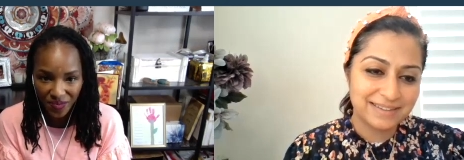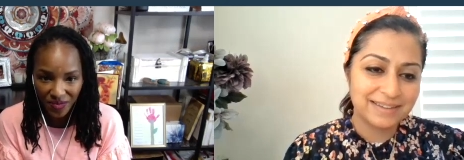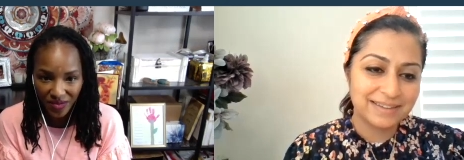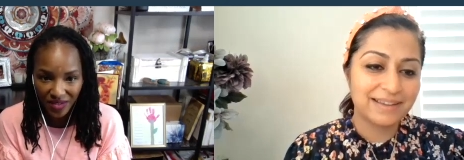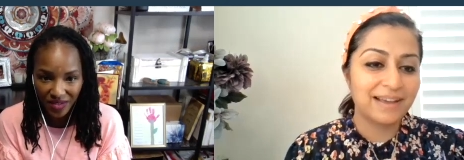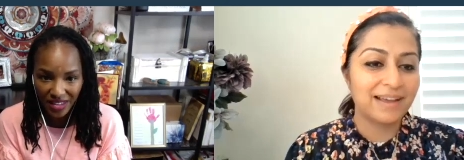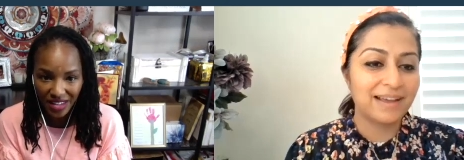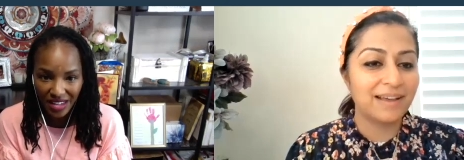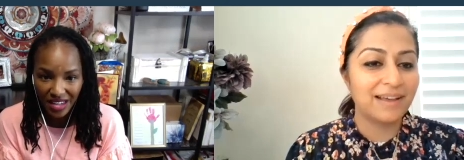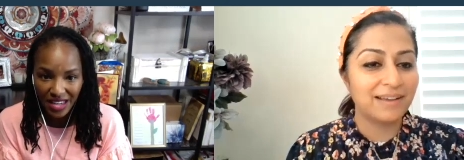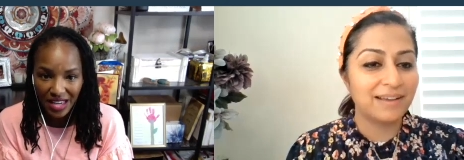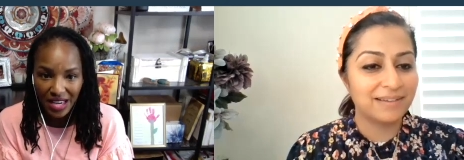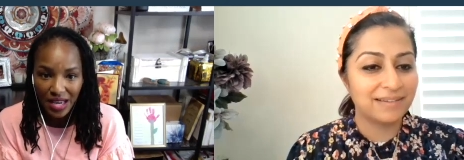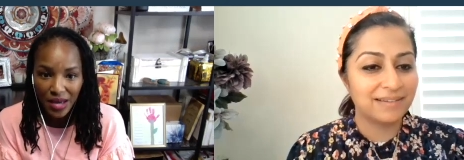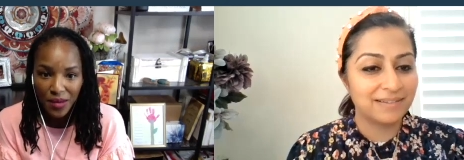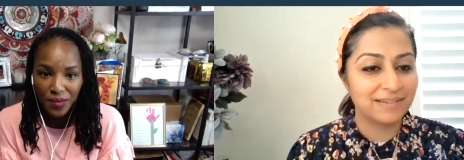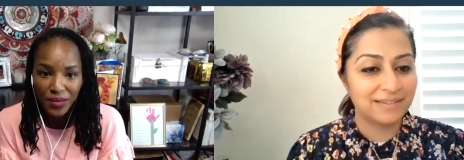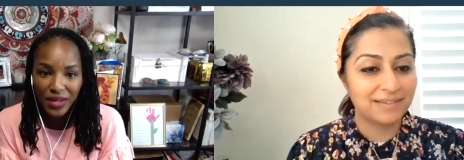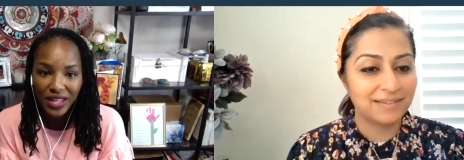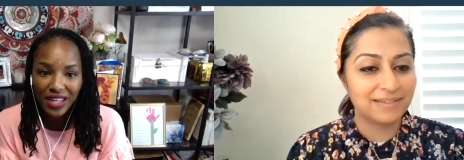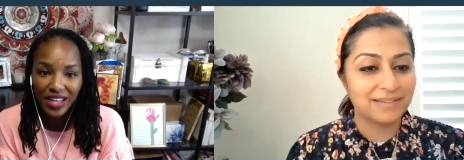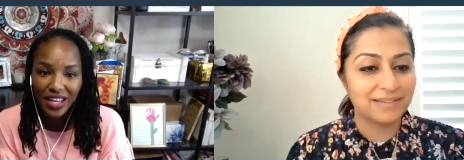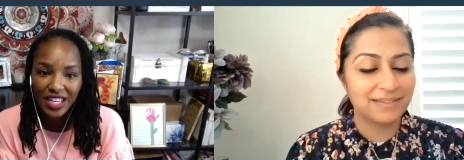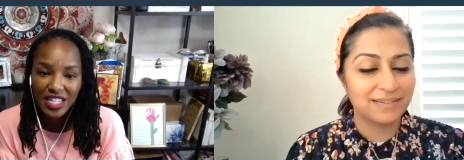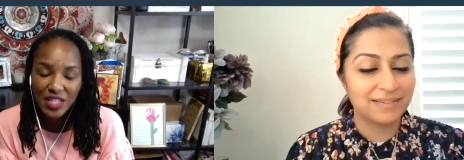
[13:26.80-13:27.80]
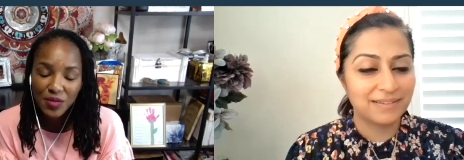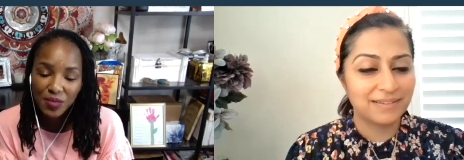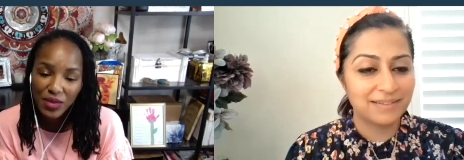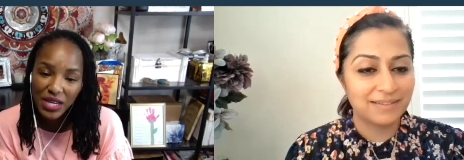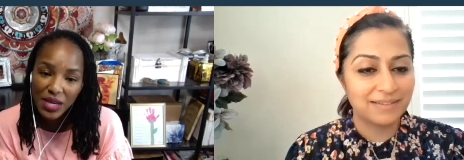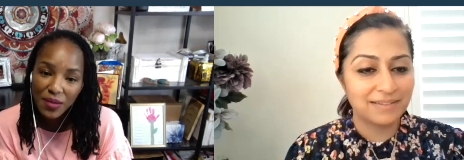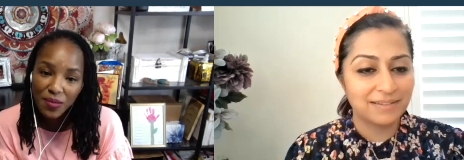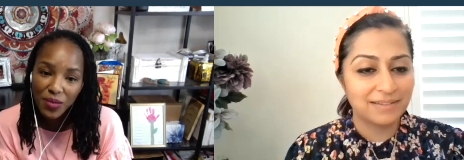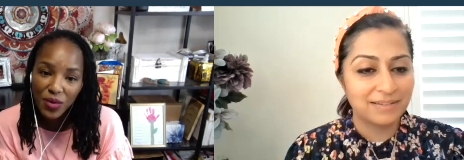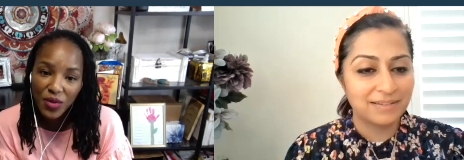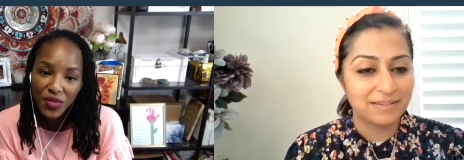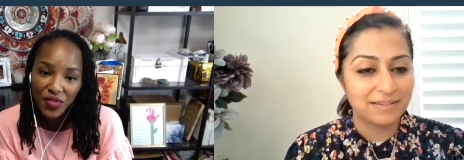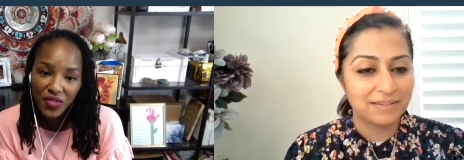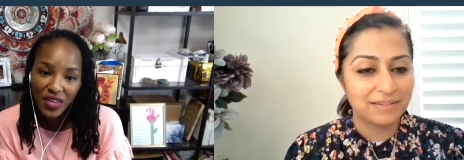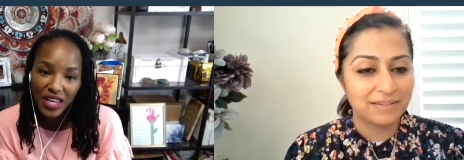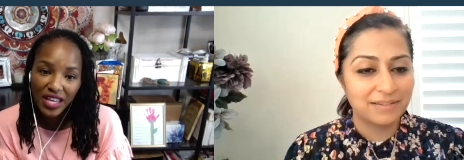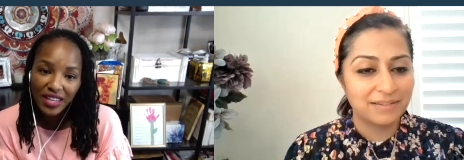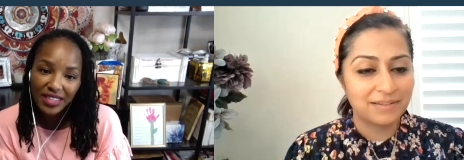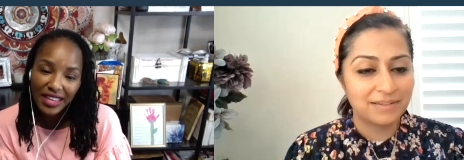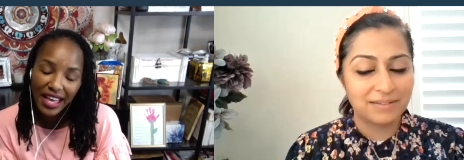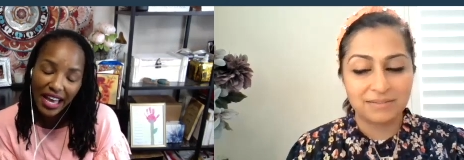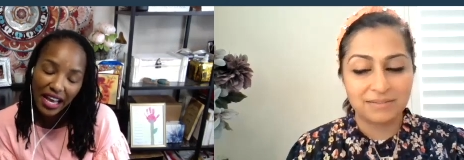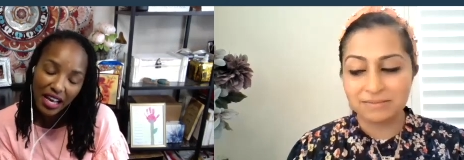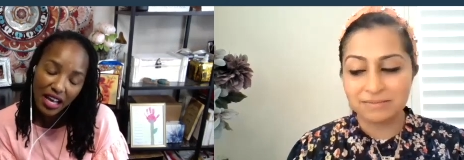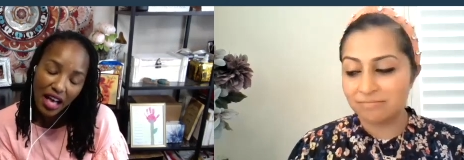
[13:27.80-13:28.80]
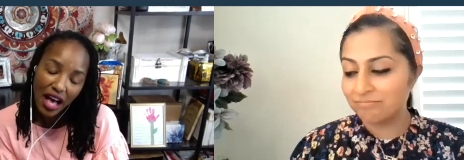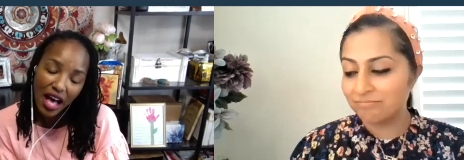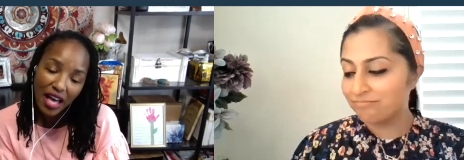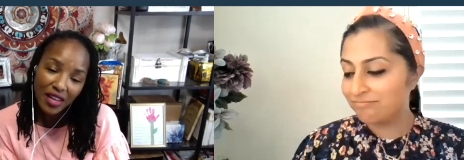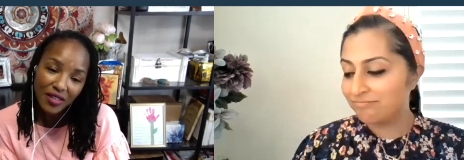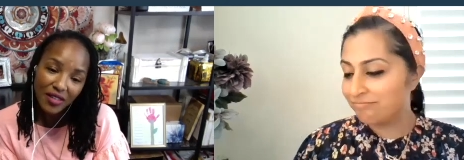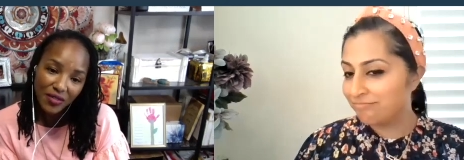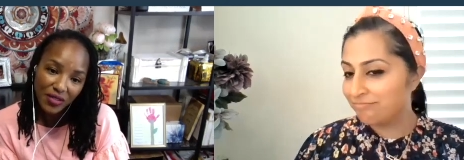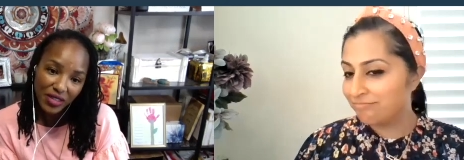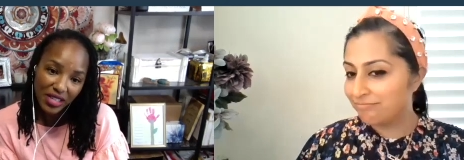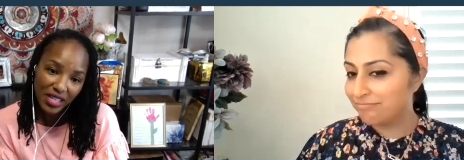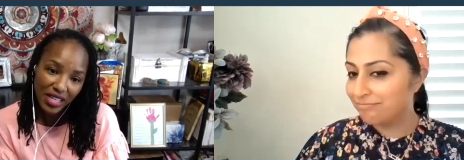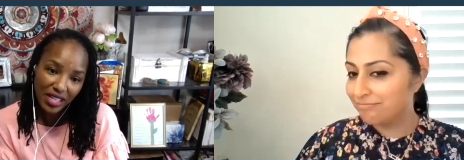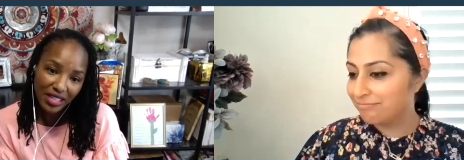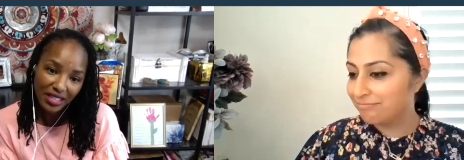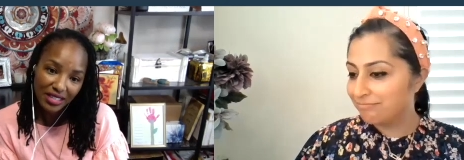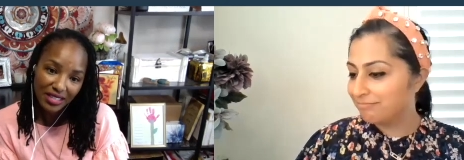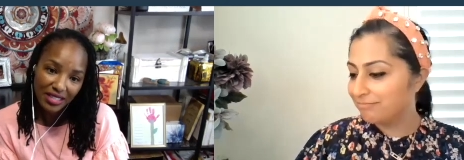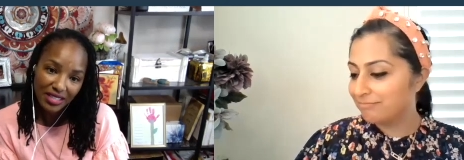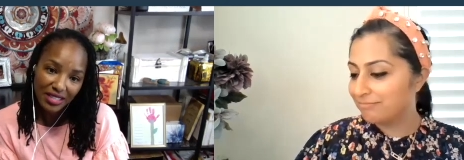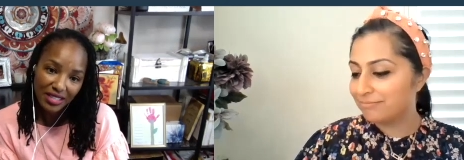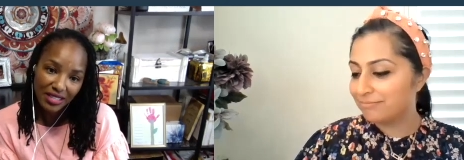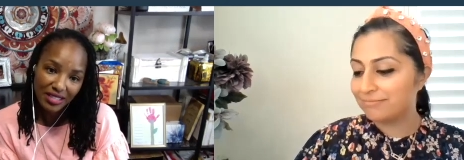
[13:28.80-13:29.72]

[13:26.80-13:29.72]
Speaker 1: Huh. Because people think that conflict,